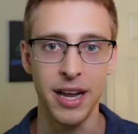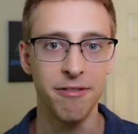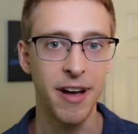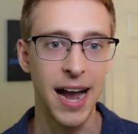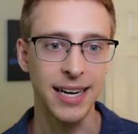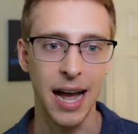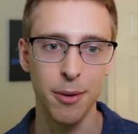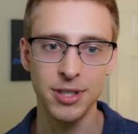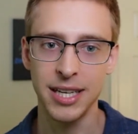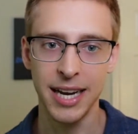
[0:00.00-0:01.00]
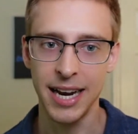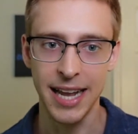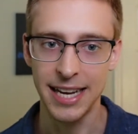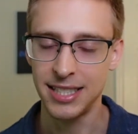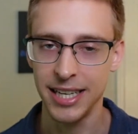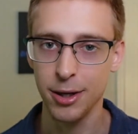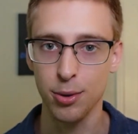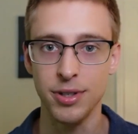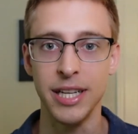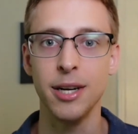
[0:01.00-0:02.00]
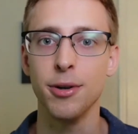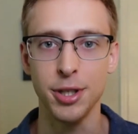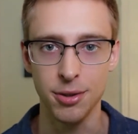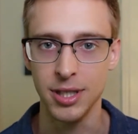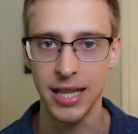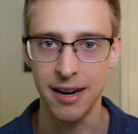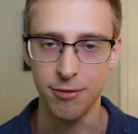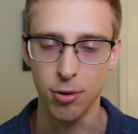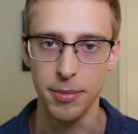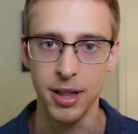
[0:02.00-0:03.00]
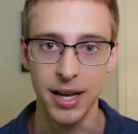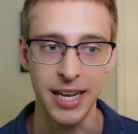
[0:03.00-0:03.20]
In fact, I wasn't getting a single deal using that formula.